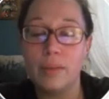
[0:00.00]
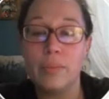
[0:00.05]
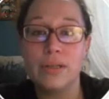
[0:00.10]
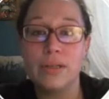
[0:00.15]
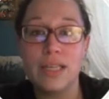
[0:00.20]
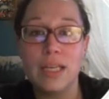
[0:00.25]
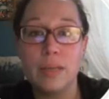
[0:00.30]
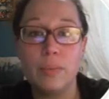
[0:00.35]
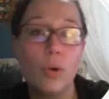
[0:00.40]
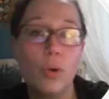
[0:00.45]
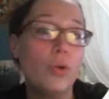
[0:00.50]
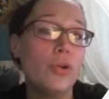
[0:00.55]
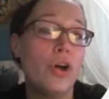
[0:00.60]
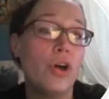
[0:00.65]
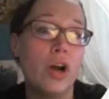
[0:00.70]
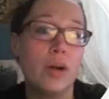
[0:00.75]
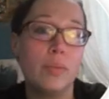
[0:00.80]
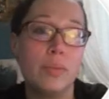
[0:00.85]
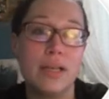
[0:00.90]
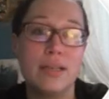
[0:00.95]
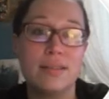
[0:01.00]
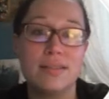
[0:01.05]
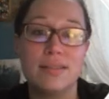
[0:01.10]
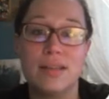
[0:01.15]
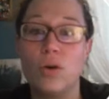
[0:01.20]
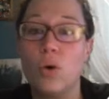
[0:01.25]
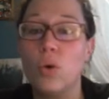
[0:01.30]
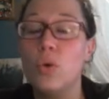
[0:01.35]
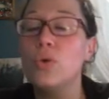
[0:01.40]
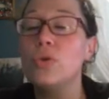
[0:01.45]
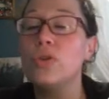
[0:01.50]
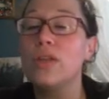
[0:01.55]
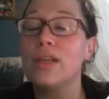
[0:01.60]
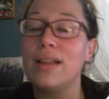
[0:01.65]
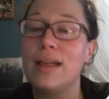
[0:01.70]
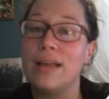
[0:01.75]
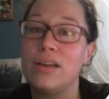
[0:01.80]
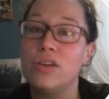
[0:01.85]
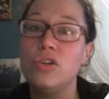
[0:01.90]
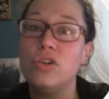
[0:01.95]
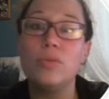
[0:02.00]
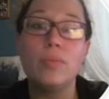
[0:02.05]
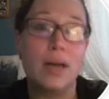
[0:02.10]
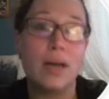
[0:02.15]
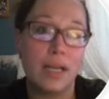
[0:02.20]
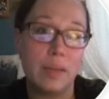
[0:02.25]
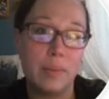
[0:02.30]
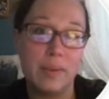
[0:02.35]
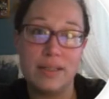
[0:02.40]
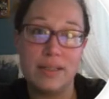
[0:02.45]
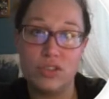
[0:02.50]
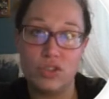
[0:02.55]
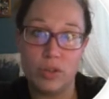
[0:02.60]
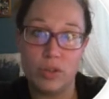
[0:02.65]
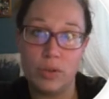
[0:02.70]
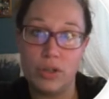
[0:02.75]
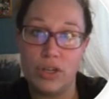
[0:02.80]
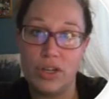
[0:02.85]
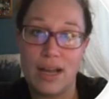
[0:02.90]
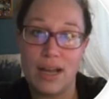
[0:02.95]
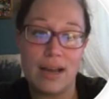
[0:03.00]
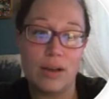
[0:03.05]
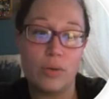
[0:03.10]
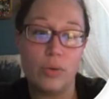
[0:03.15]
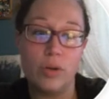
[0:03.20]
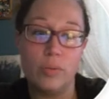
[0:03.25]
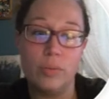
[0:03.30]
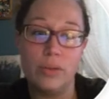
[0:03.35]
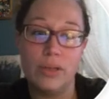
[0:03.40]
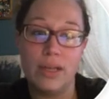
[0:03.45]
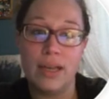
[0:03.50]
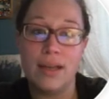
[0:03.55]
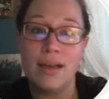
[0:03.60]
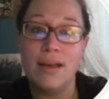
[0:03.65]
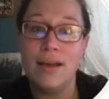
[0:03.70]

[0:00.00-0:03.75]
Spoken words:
but keep hold harmless and only let new money be distributed equitably,